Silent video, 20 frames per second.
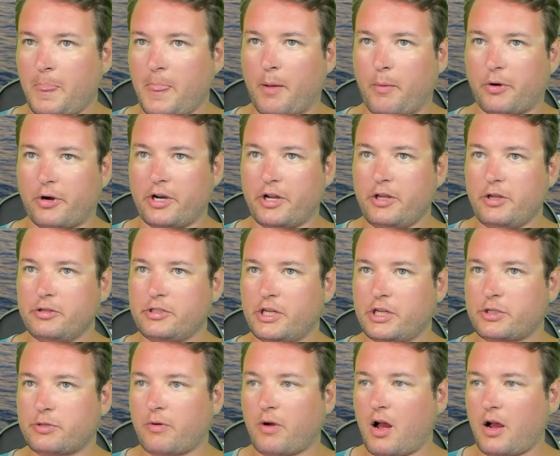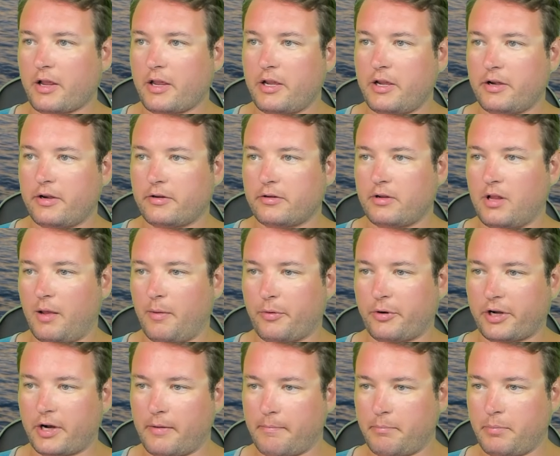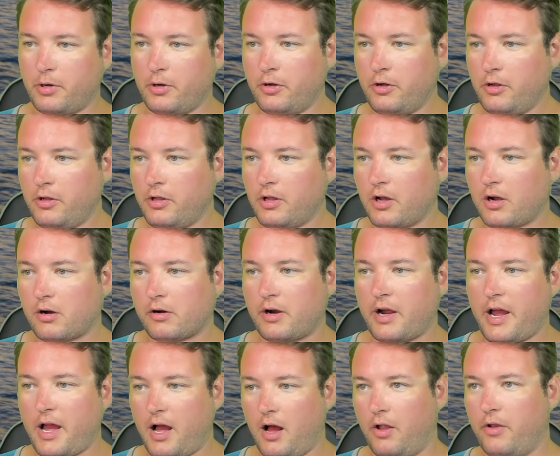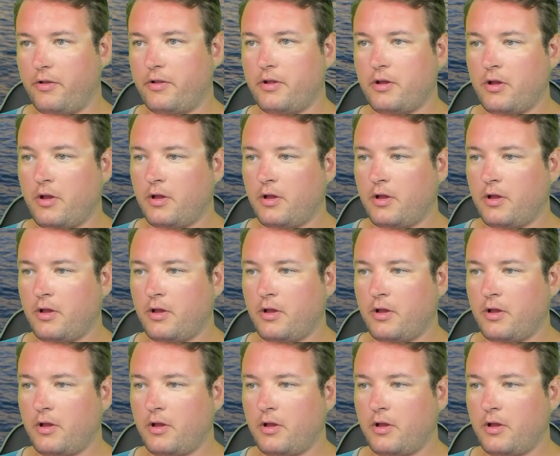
And we're going to use this rock here, and we're going to pull around,